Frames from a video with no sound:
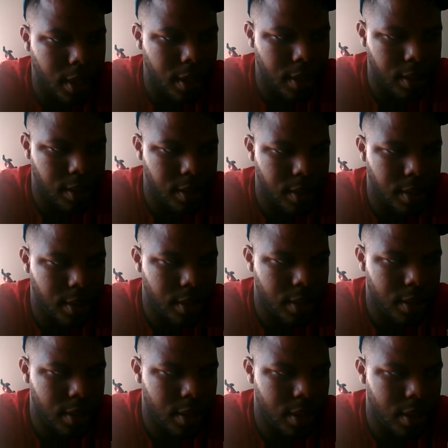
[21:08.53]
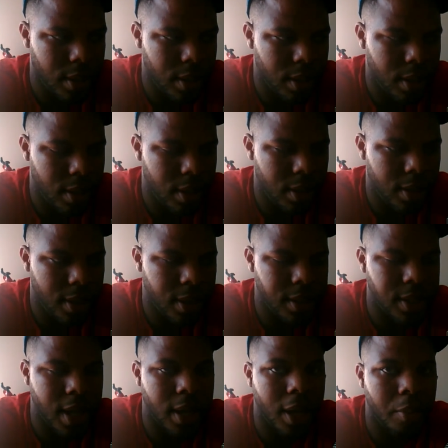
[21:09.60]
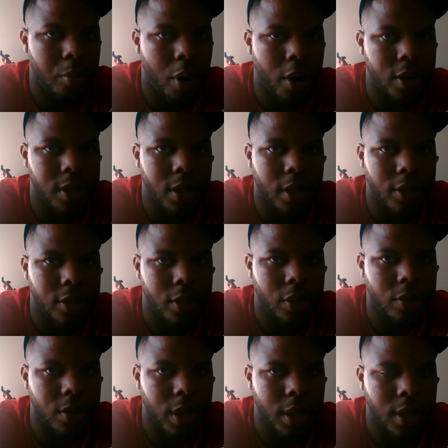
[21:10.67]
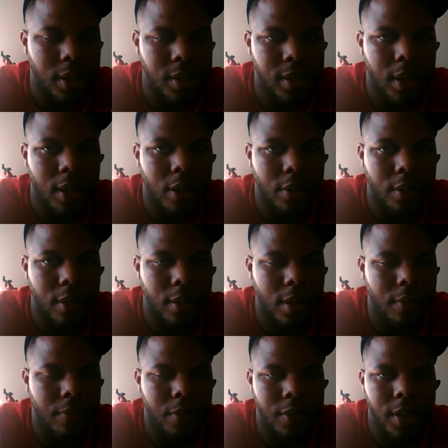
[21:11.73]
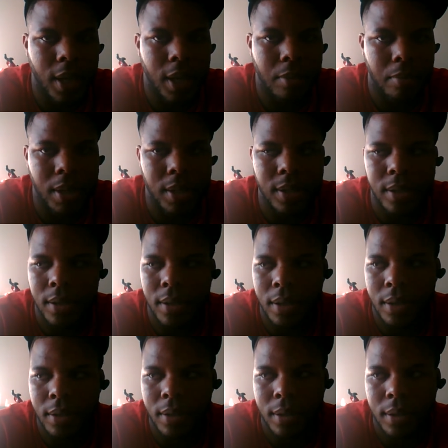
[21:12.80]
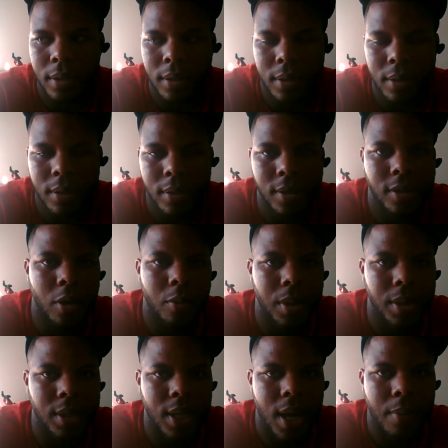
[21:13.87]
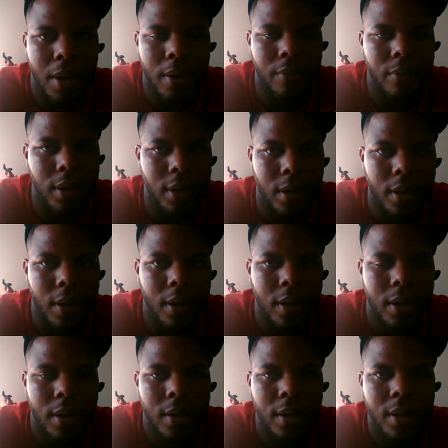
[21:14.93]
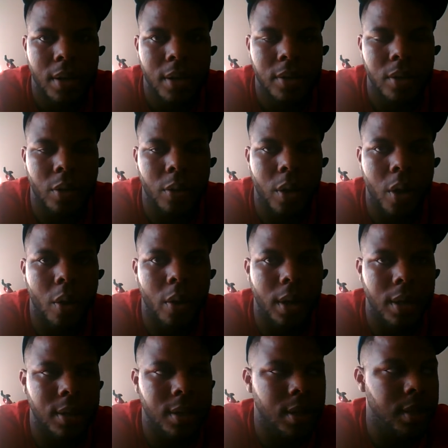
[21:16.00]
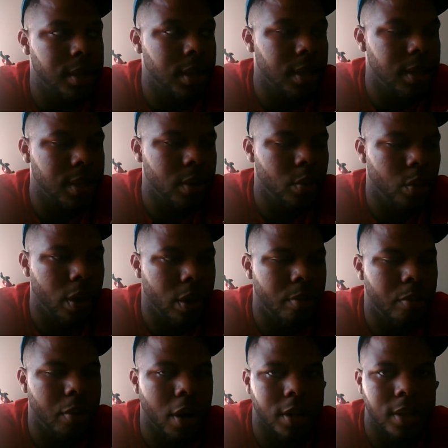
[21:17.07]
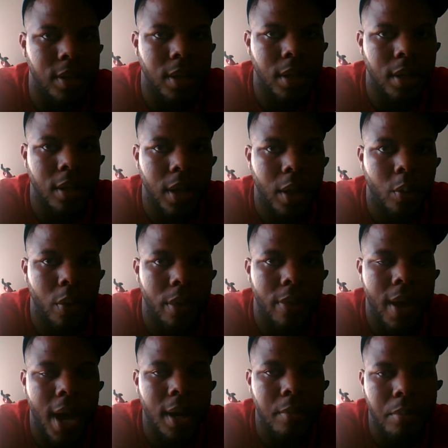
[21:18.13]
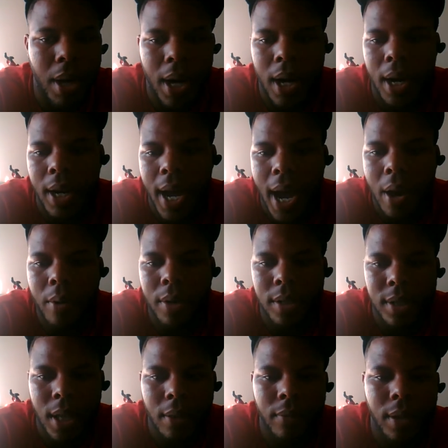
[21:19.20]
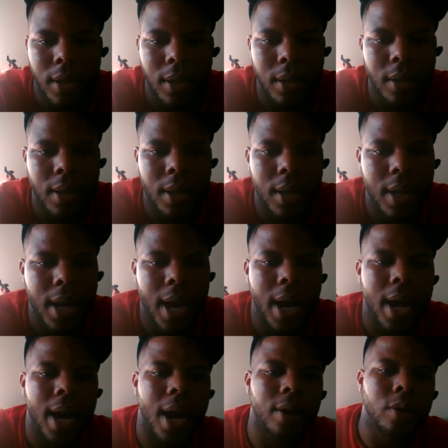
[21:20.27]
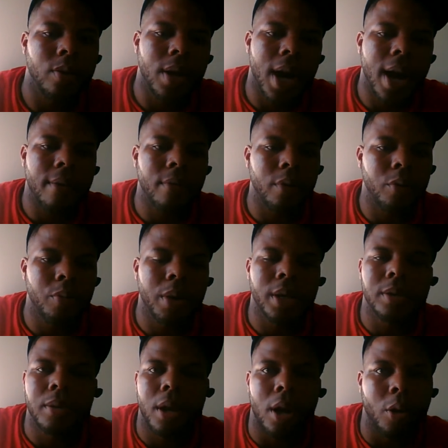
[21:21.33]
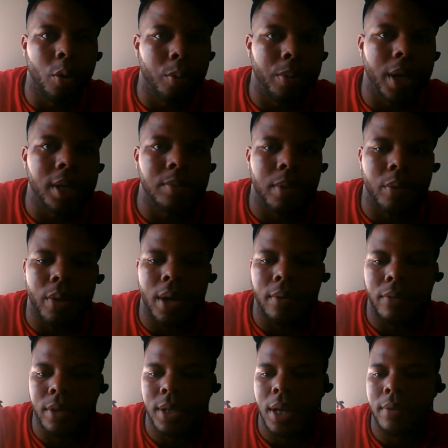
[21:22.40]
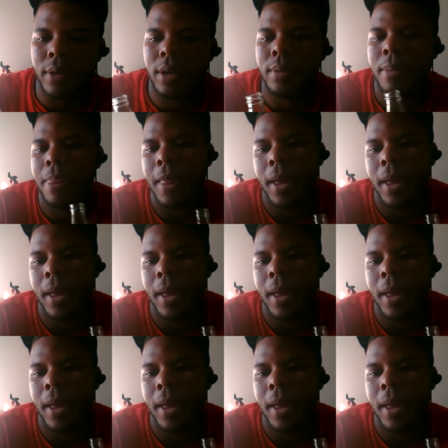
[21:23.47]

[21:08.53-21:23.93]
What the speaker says: is, it's not like Barksdale has shown you that he can stay healthy. It feels like he missed so much time every year. So going into this season with Barksdale, like with that in mind, how is Tevi? How do you not have a replacement ready for Tevi?